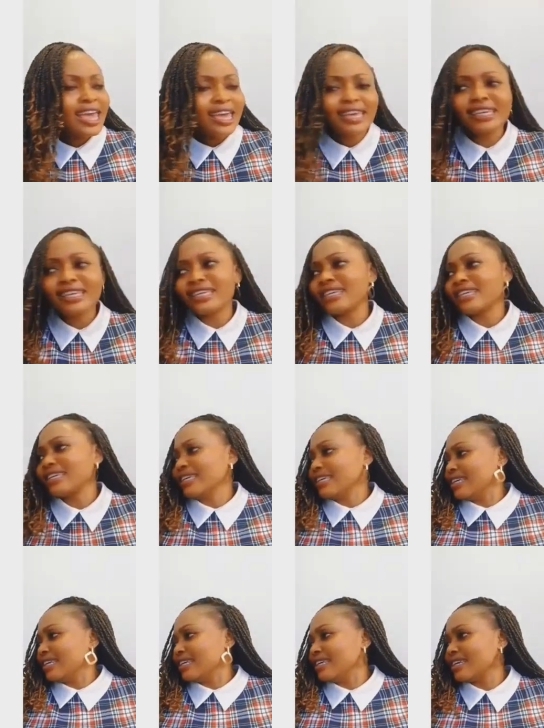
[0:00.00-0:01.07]

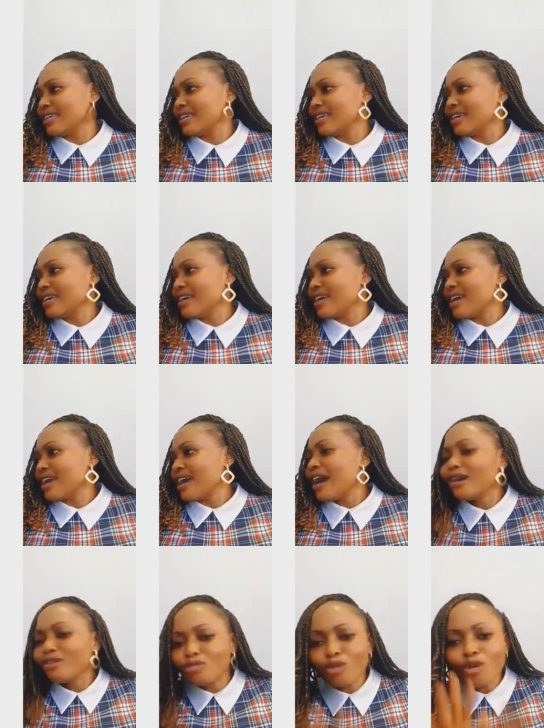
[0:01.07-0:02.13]
Hey,
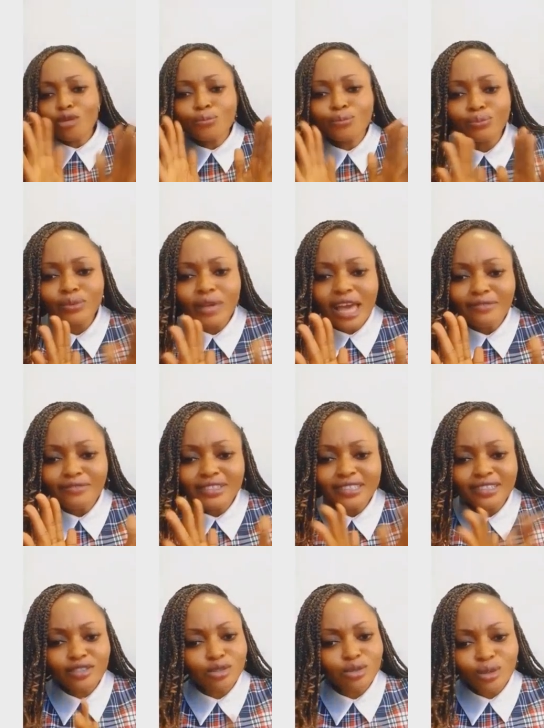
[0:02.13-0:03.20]
I hope
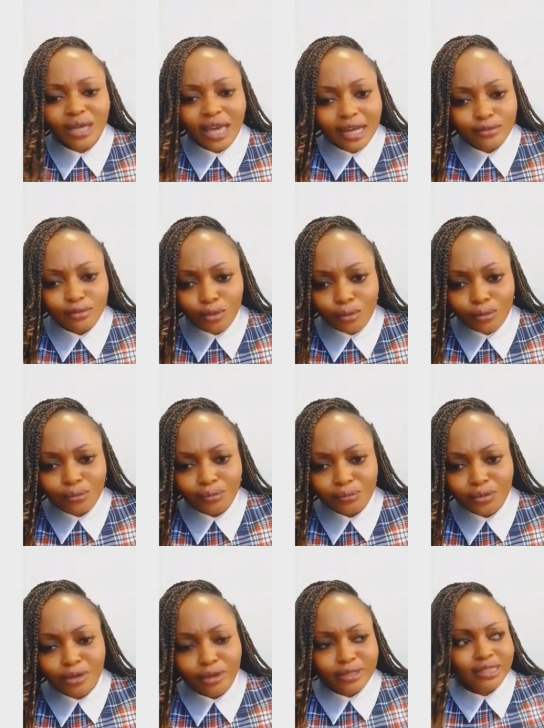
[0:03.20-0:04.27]
everything is okay at home,
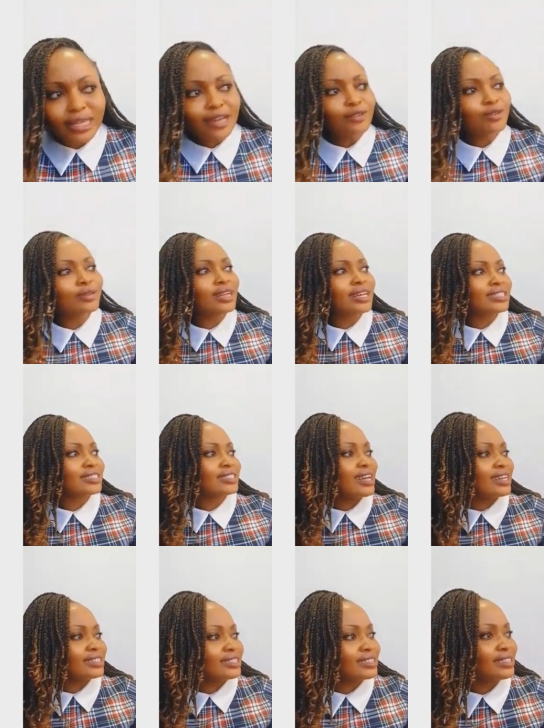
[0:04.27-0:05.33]
because I don't
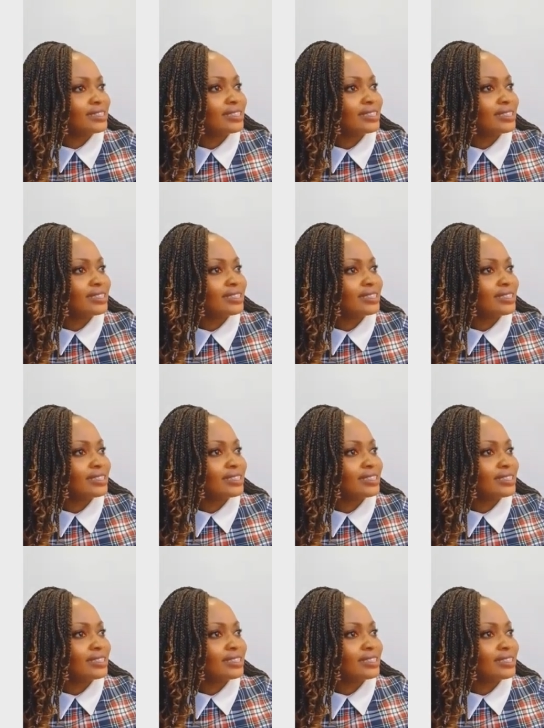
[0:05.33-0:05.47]
understand.